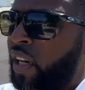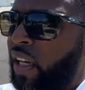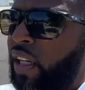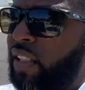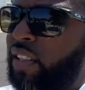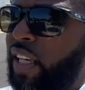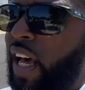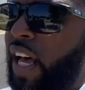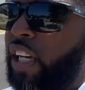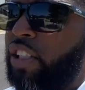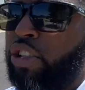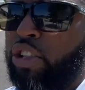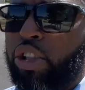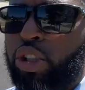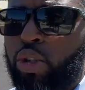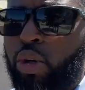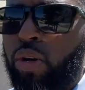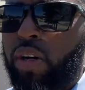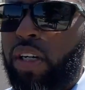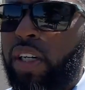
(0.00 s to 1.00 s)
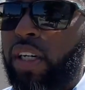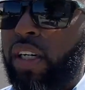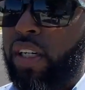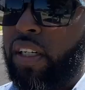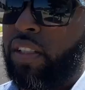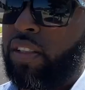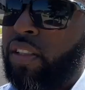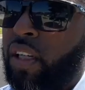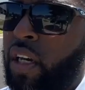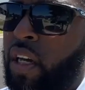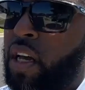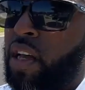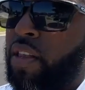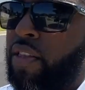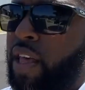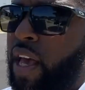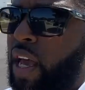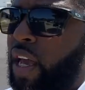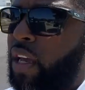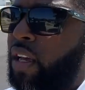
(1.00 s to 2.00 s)
is actually showing us
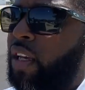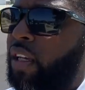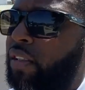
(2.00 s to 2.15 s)
that